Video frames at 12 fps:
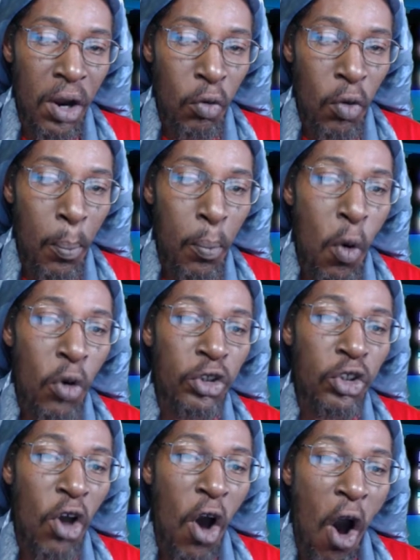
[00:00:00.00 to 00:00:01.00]

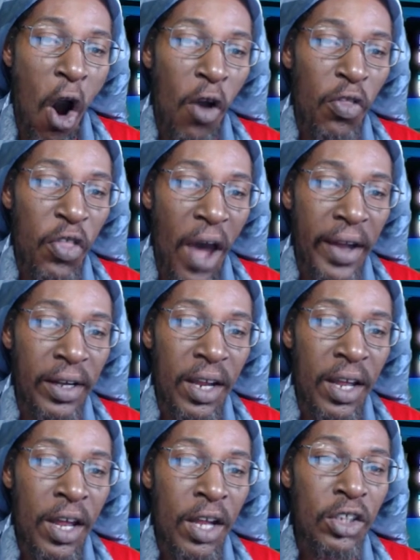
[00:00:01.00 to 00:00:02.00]
Reports are that
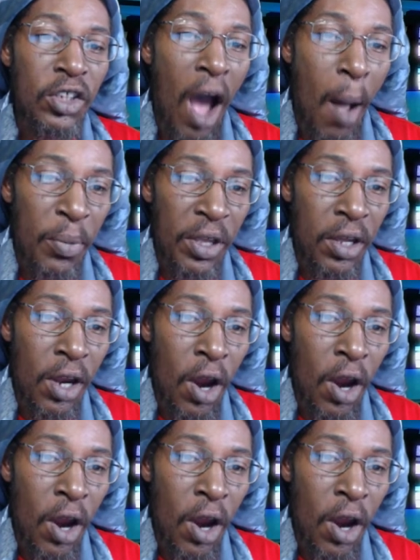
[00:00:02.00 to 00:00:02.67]
Tomie